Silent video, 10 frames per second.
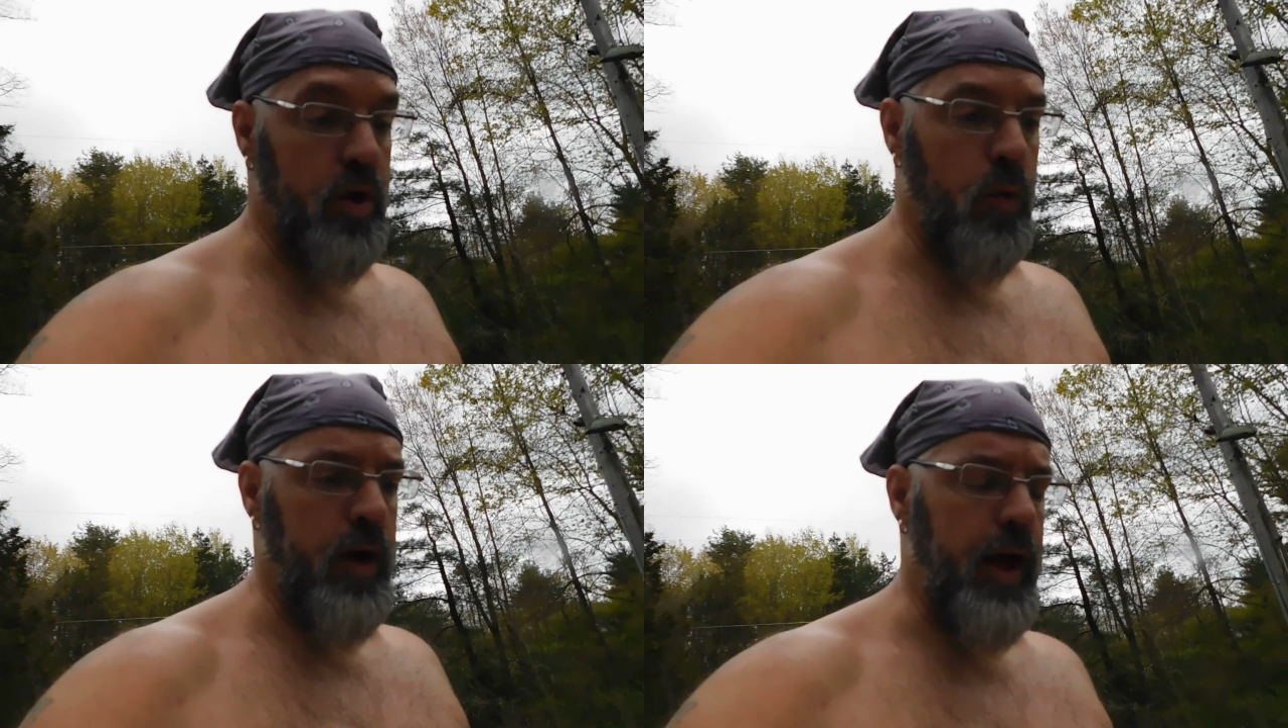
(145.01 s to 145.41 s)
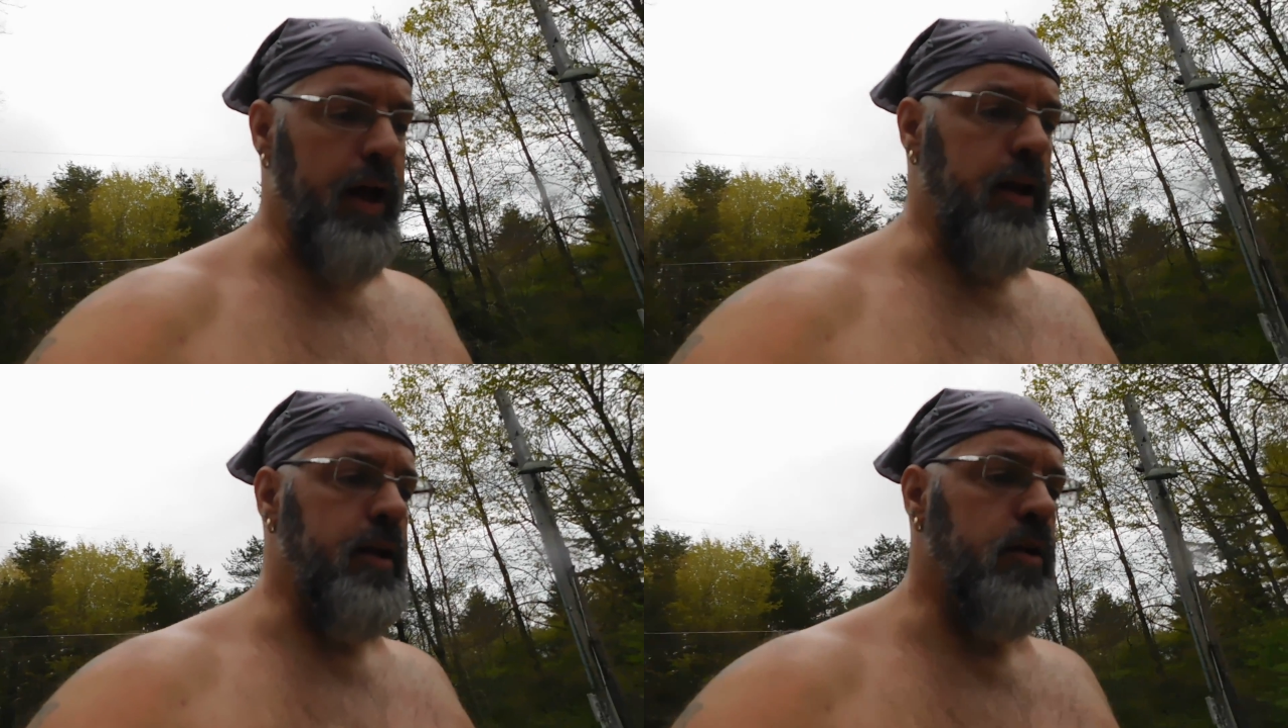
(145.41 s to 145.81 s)
going
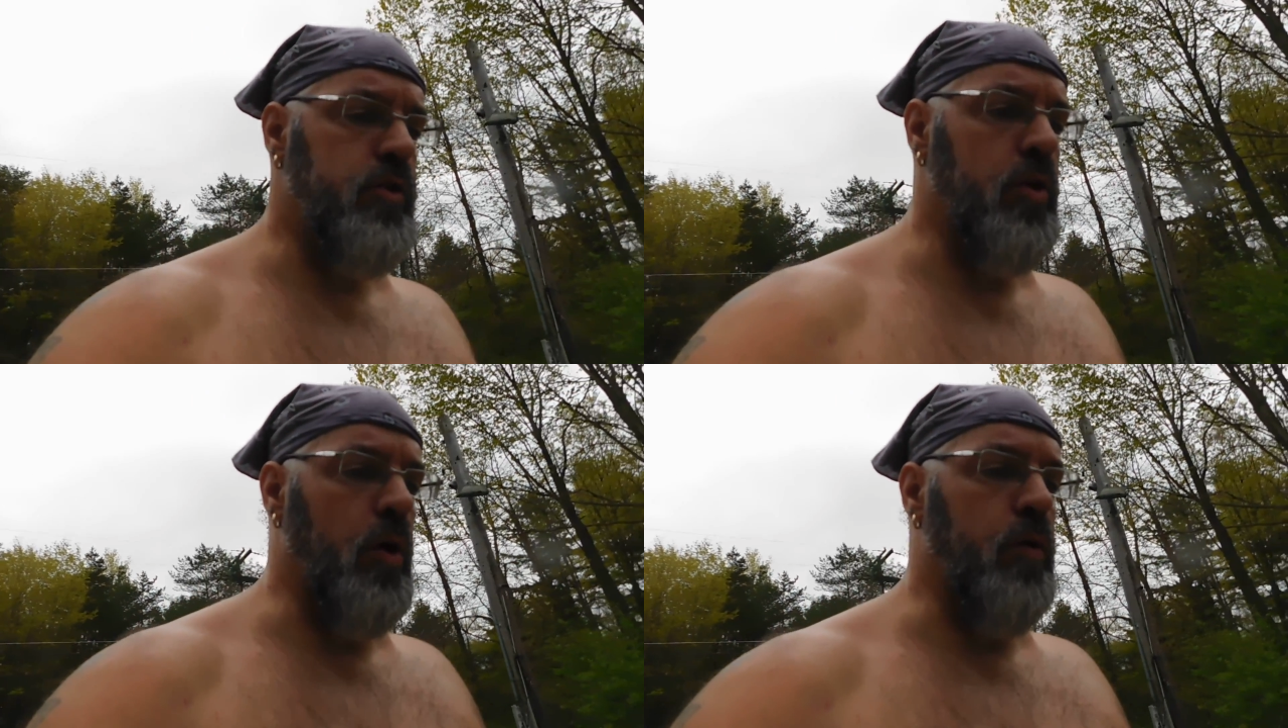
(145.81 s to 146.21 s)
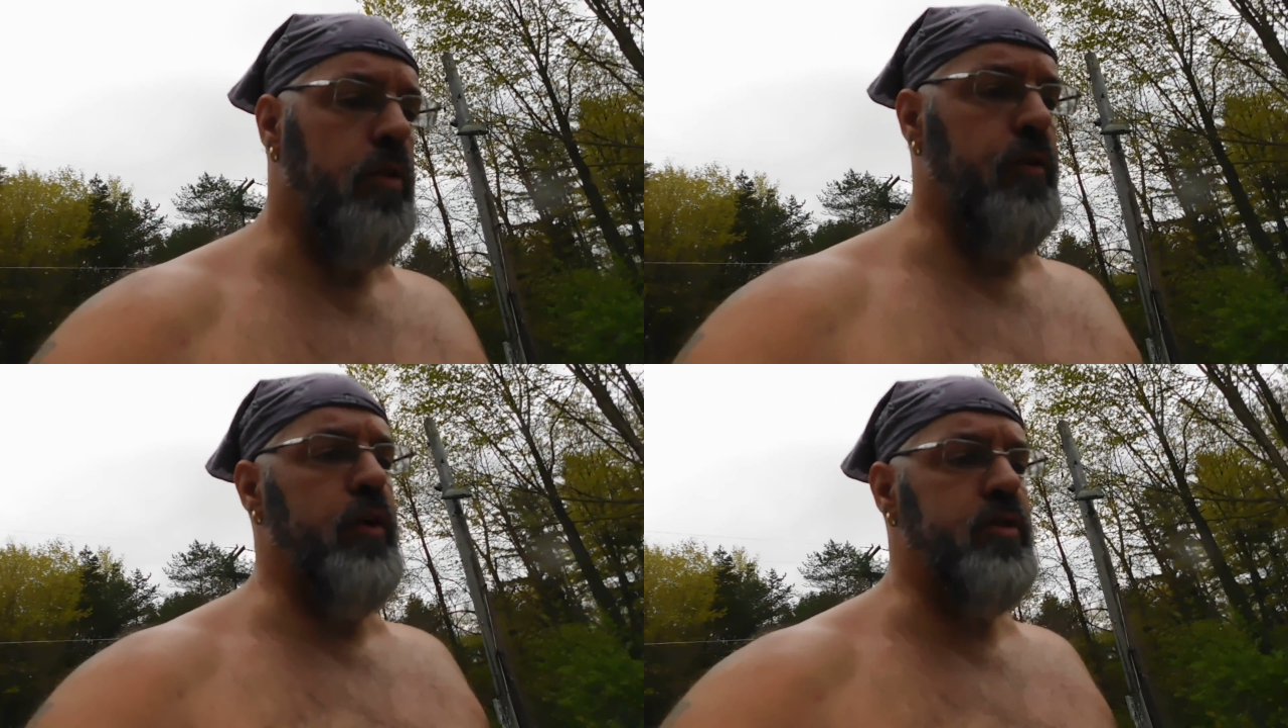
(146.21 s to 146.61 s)
on so
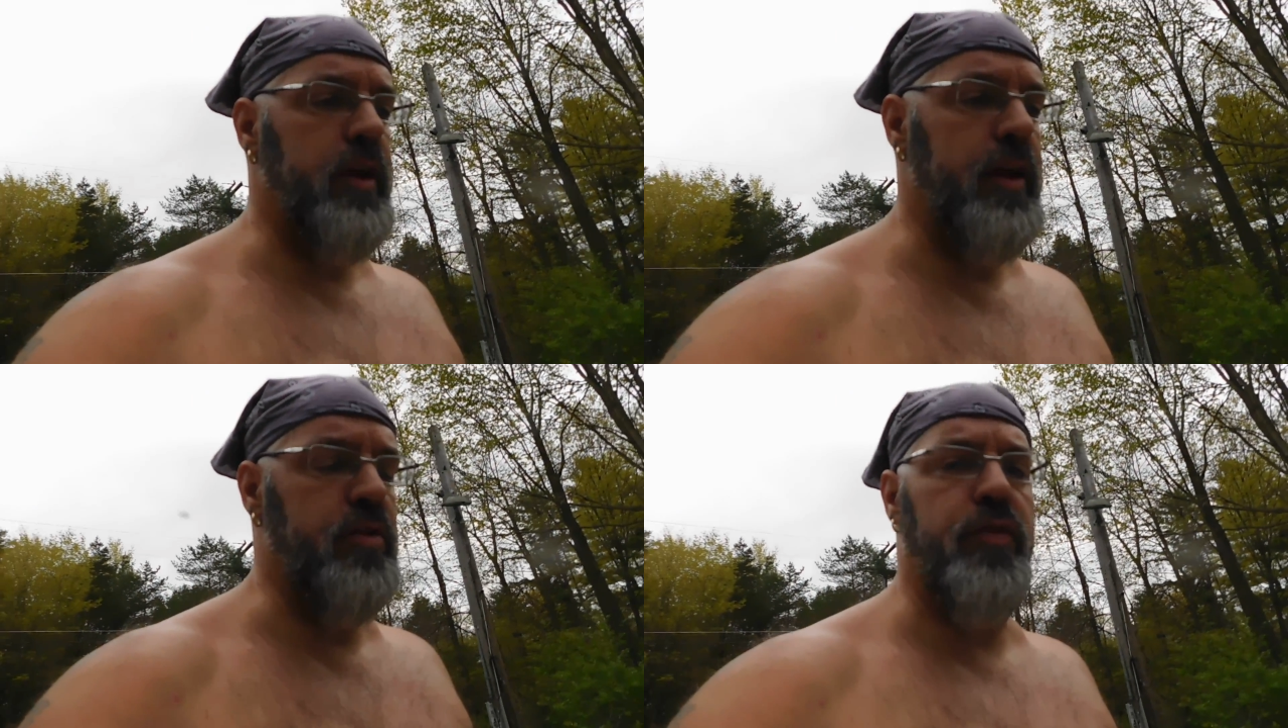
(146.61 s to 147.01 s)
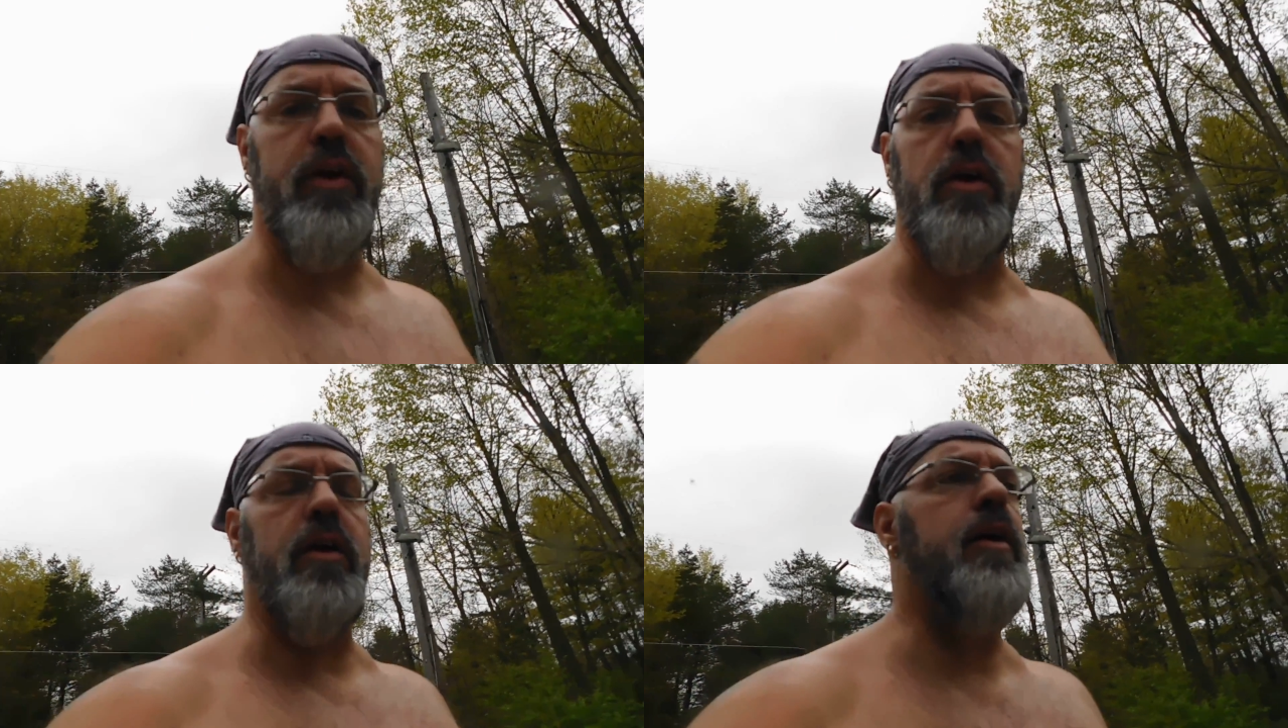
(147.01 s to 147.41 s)
the first thing is
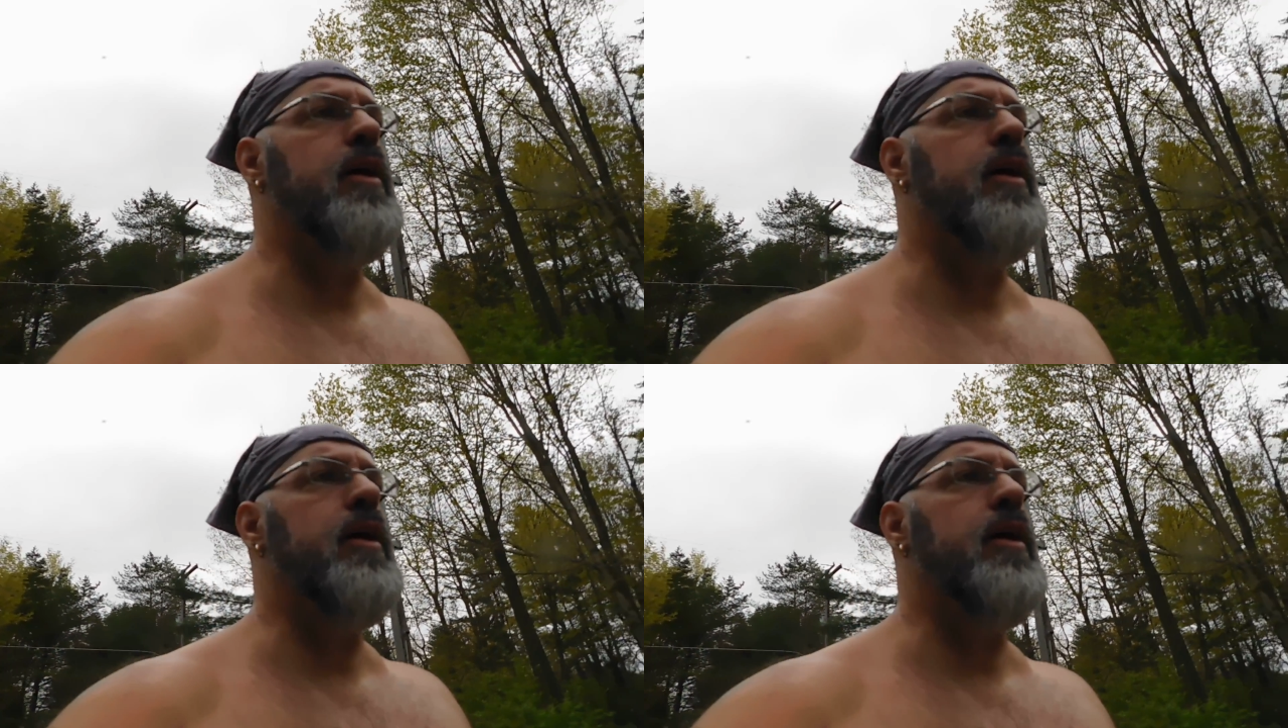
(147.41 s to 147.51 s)
fear